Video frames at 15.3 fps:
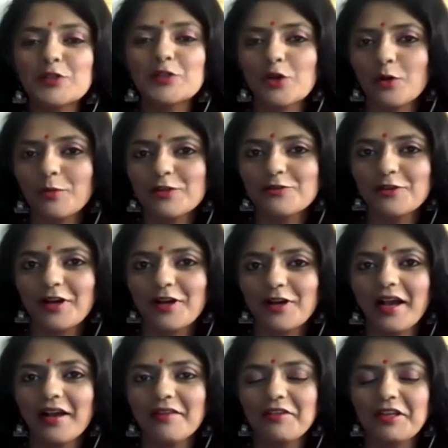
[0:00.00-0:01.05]
Thank you so
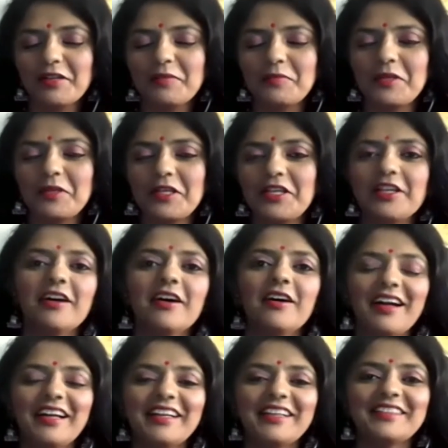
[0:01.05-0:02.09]
much for having me
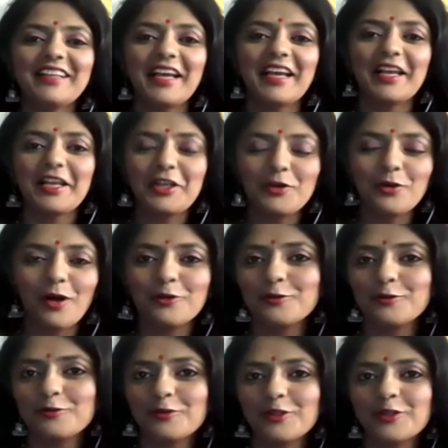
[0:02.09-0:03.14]
here, and thank you,
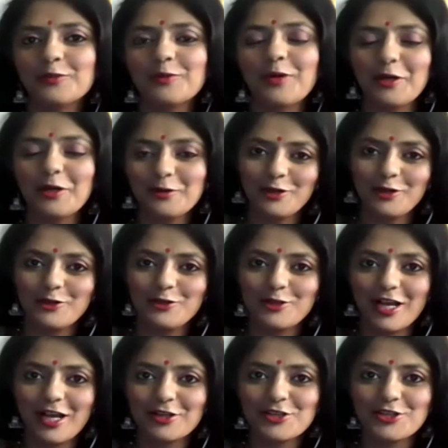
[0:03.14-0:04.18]
Arun, for the
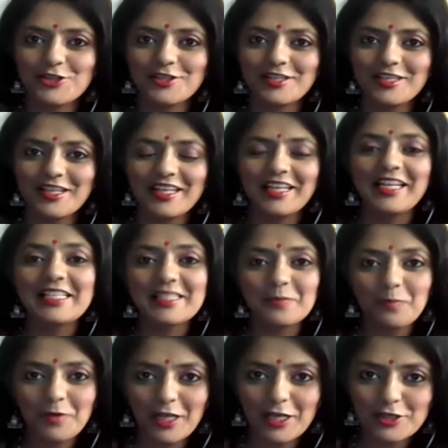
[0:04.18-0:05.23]
wonderful introduction.
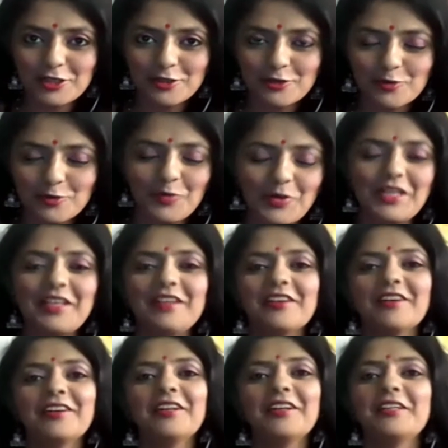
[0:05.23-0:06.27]
It's a pleasure to
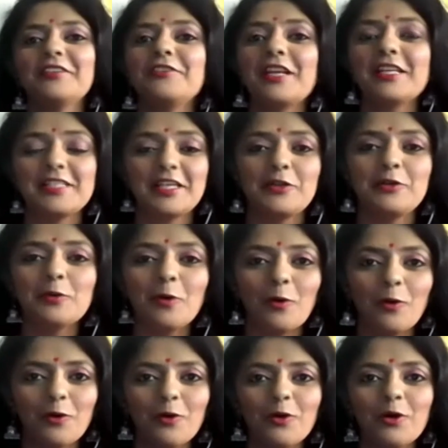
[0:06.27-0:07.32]
be here addressing
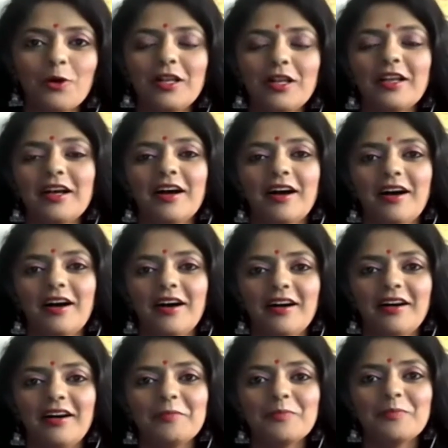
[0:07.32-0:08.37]
you all
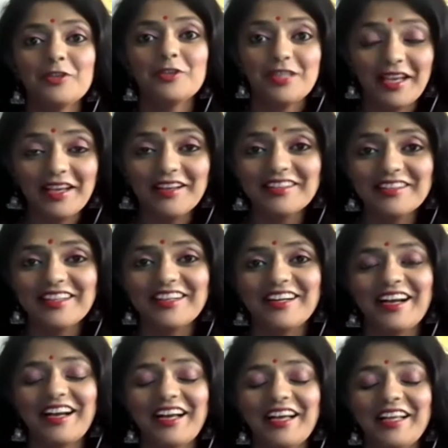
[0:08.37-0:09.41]

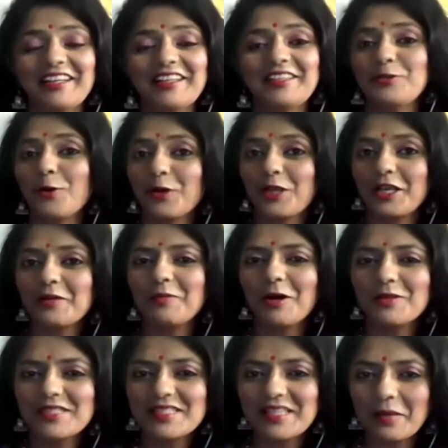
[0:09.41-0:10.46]
today and
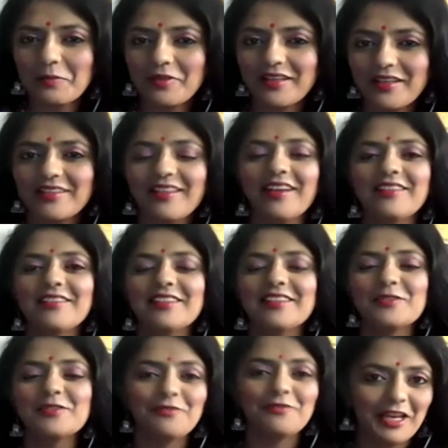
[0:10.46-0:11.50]
talking about something
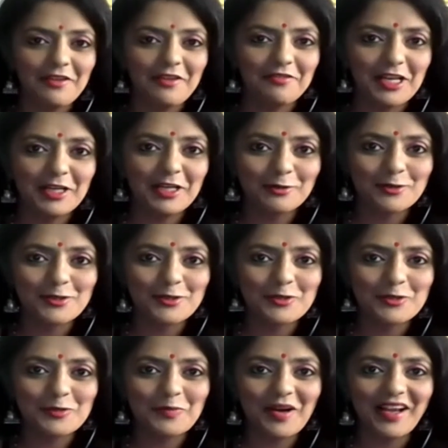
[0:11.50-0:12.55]
that is very,
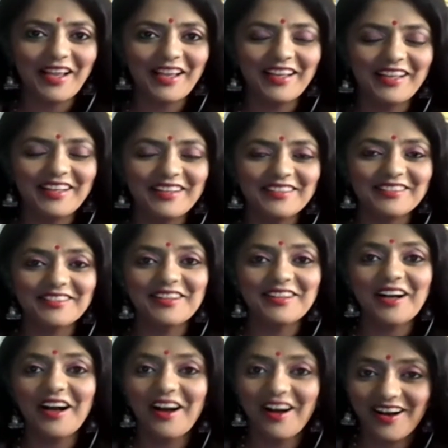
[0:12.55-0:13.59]
very close to my
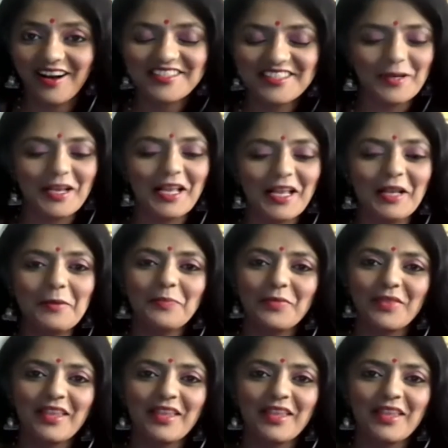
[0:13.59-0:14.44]
heart as well.